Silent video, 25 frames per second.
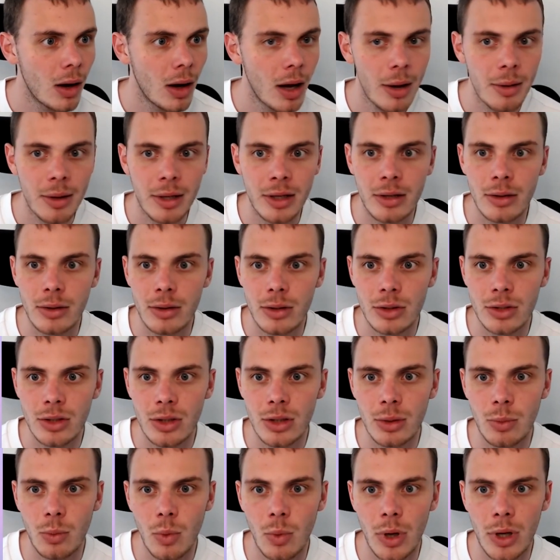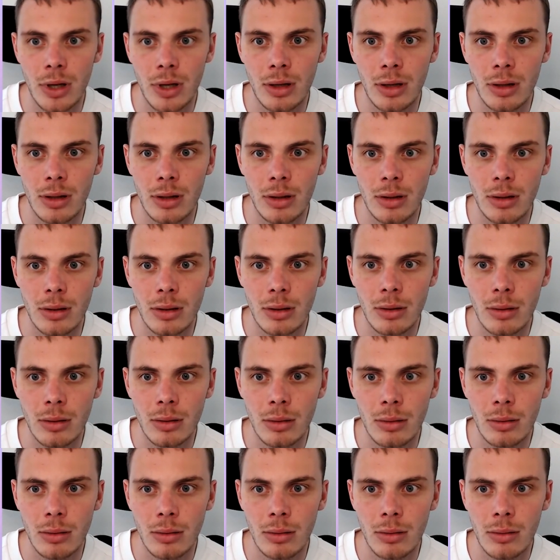right, there's only one
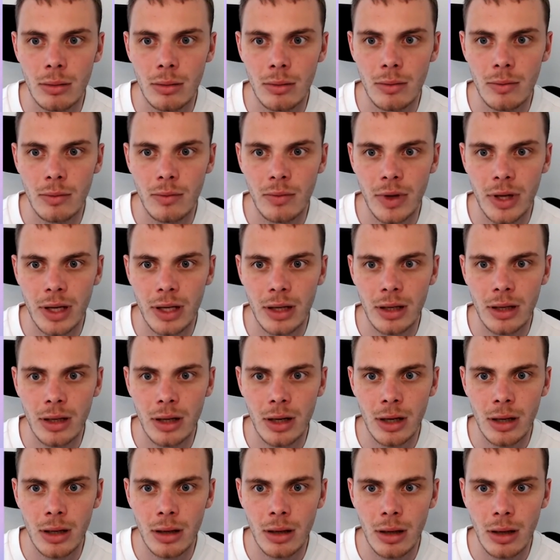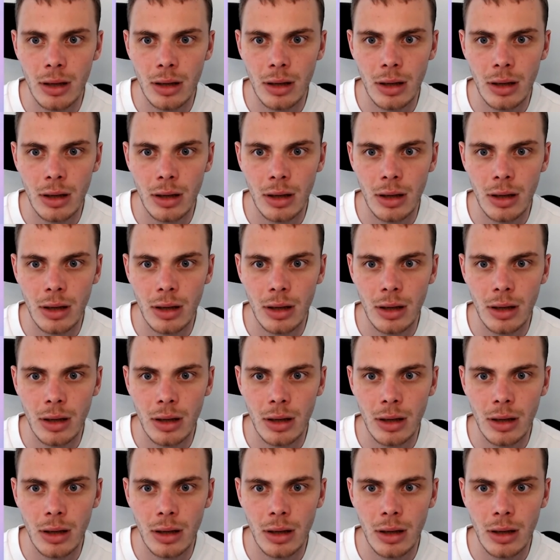thing here.